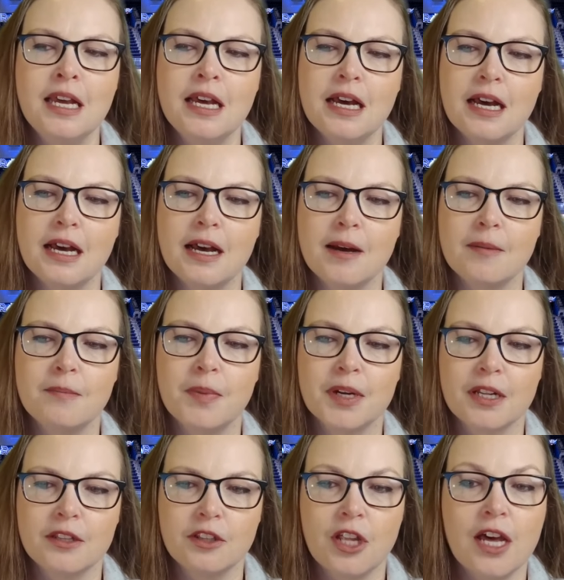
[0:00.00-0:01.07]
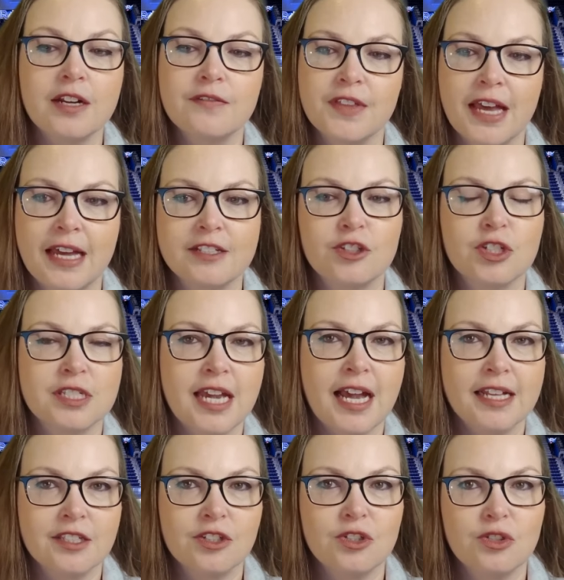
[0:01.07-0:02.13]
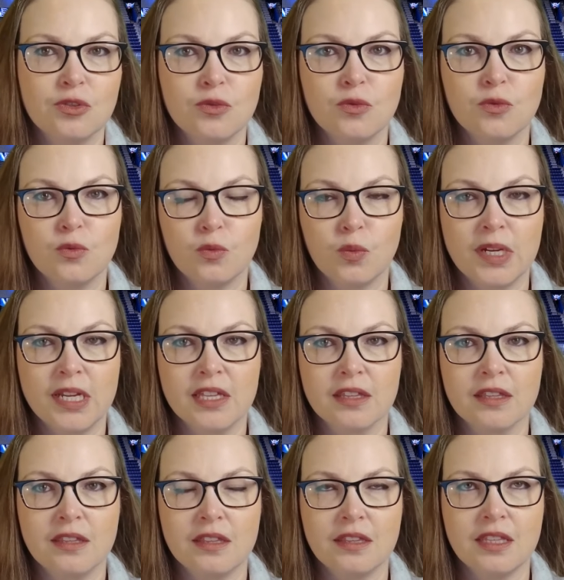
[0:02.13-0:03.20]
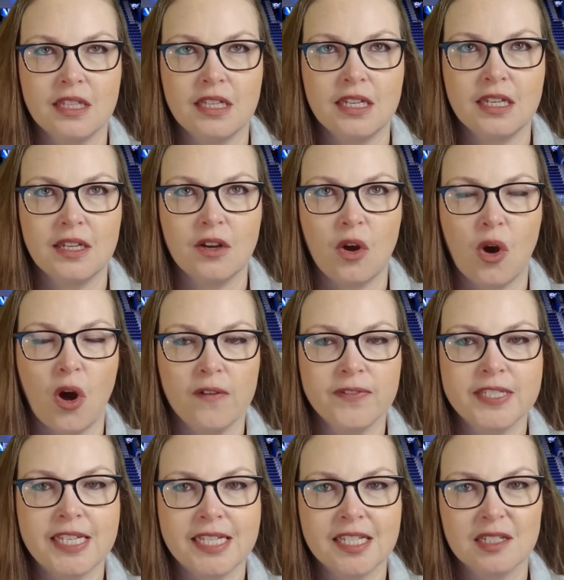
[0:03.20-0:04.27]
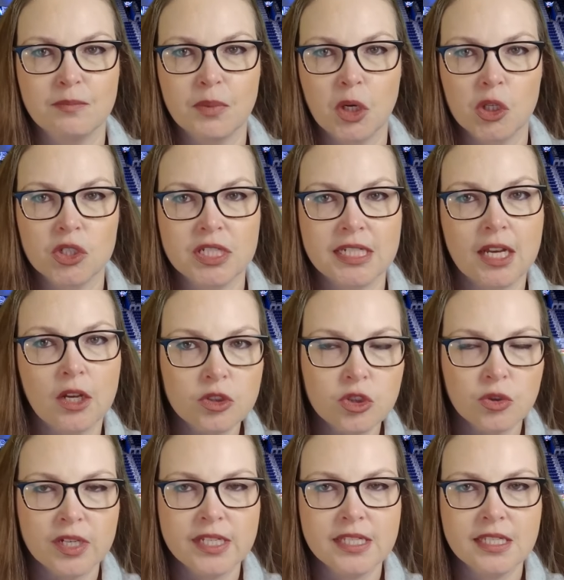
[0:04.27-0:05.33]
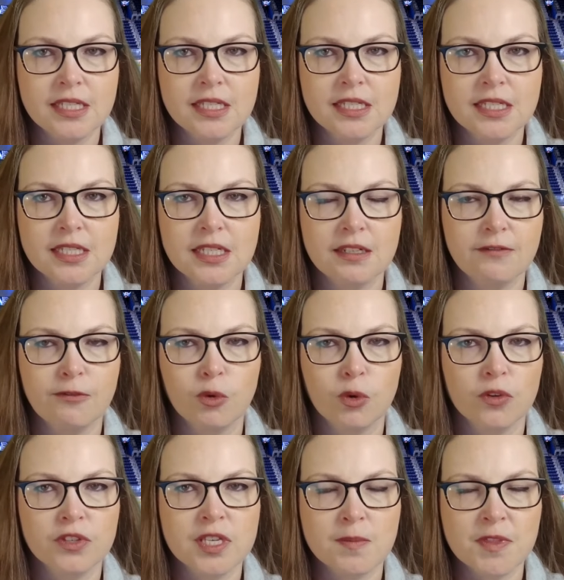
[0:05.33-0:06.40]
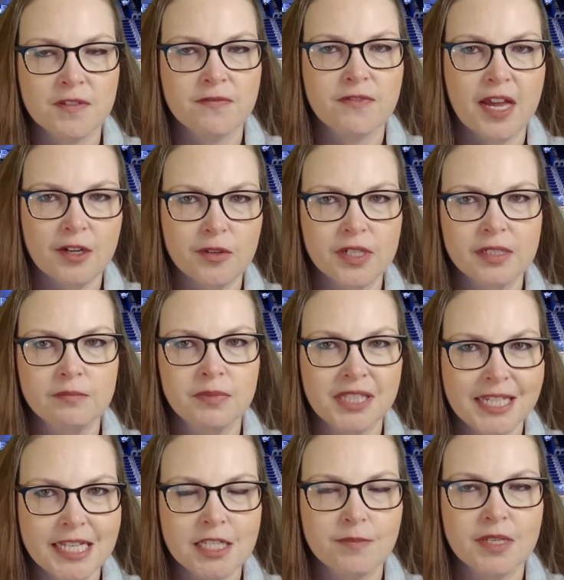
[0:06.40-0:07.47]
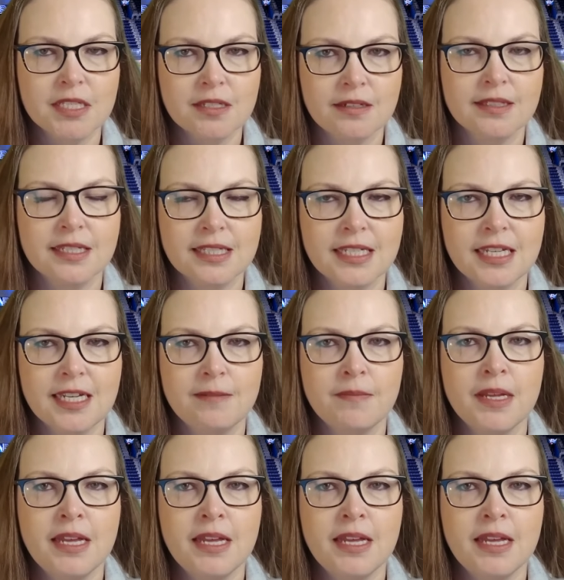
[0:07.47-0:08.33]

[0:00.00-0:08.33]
Uh, but a lot of that just had to do with the off-season personnel choices for some of the veteran placements on the team,